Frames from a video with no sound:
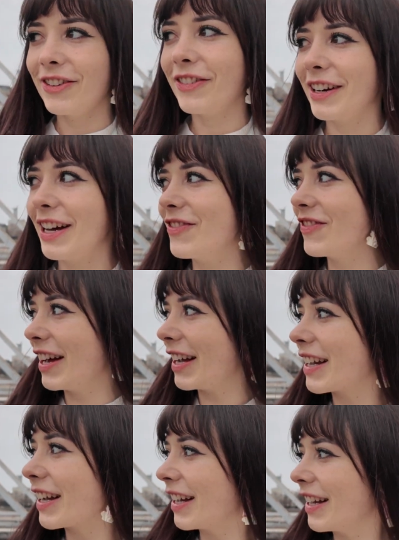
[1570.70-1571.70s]
when I'm
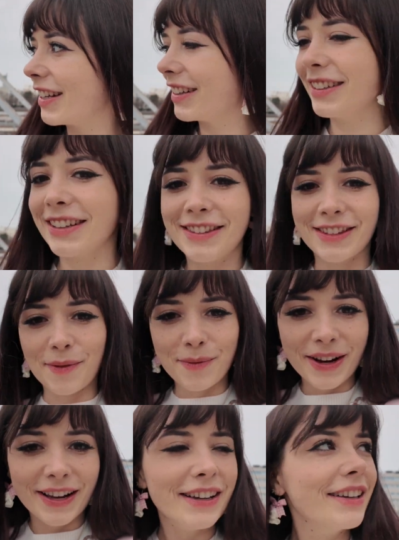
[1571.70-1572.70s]
like
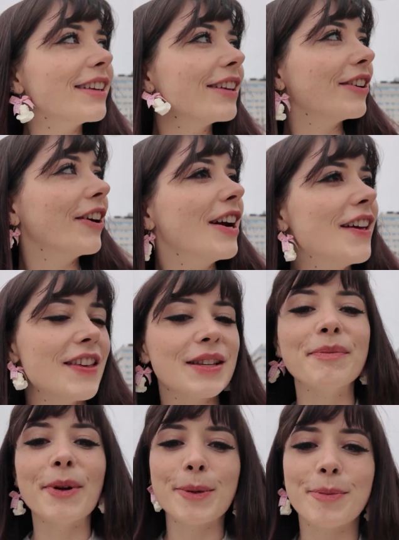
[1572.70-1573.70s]
somewhere, you know, and
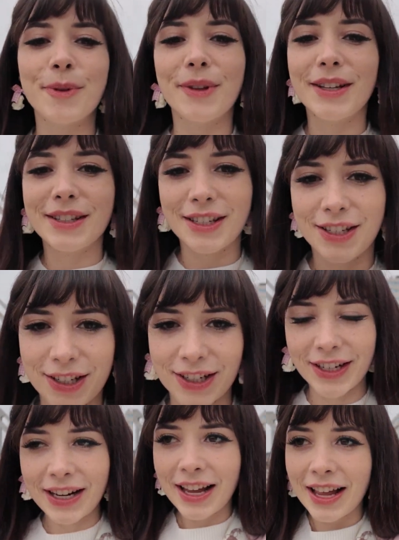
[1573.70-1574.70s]
there's multiple things to
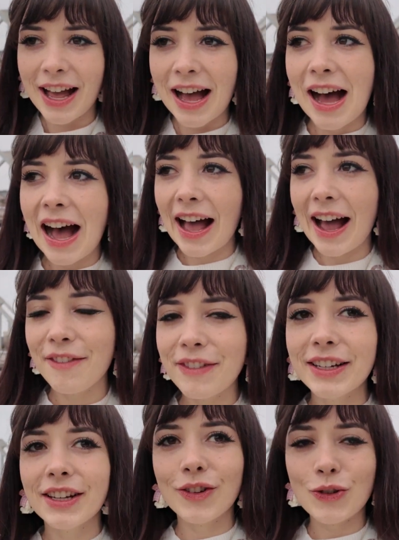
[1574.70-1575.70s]
do. I have
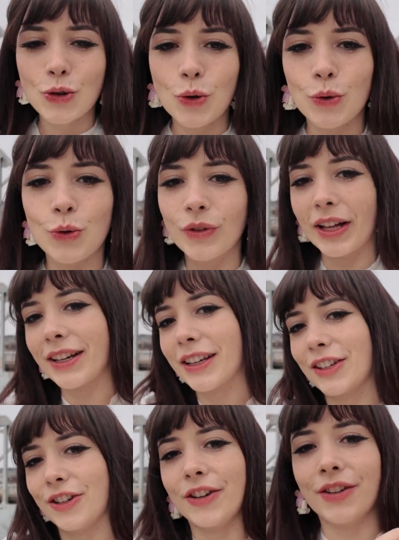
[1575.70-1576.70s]
like two
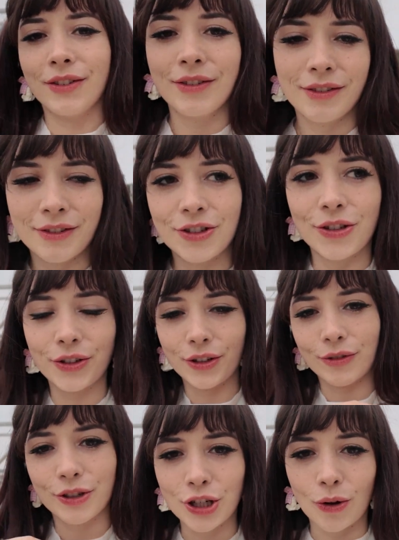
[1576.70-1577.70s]

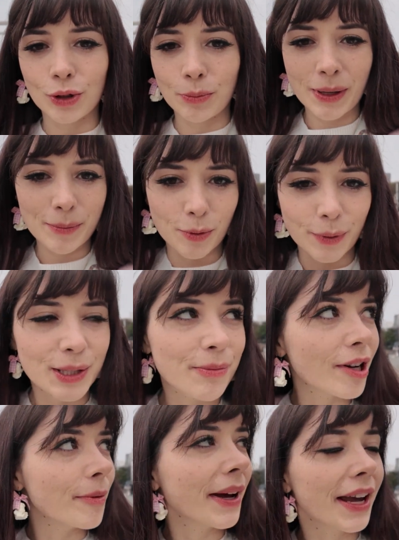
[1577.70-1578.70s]
little shoulder people
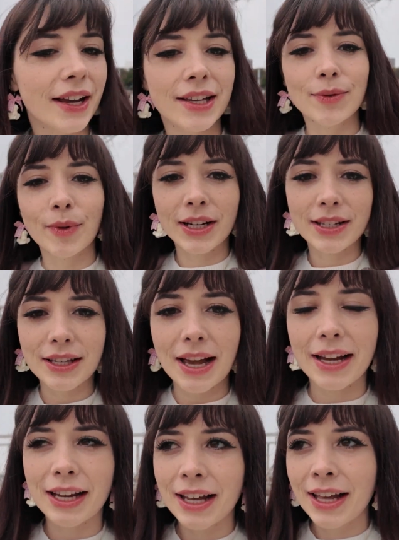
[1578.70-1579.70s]
whispering in my ears. One is
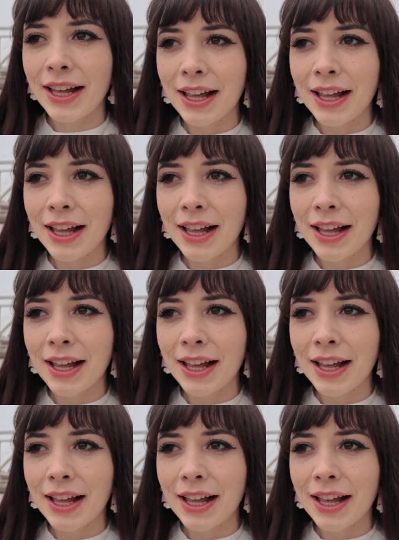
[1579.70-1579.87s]
like,